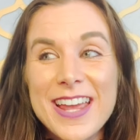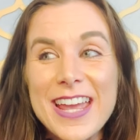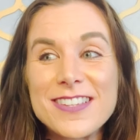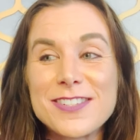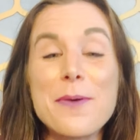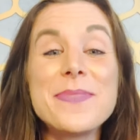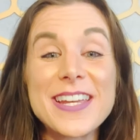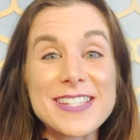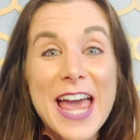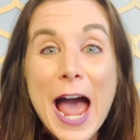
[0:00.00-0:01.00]
and something
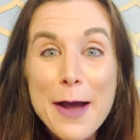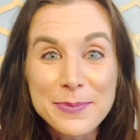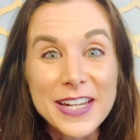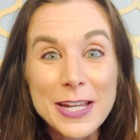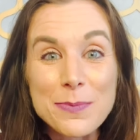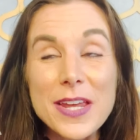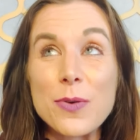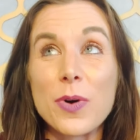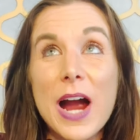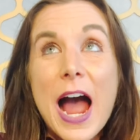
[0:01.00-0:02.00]
is happening in me where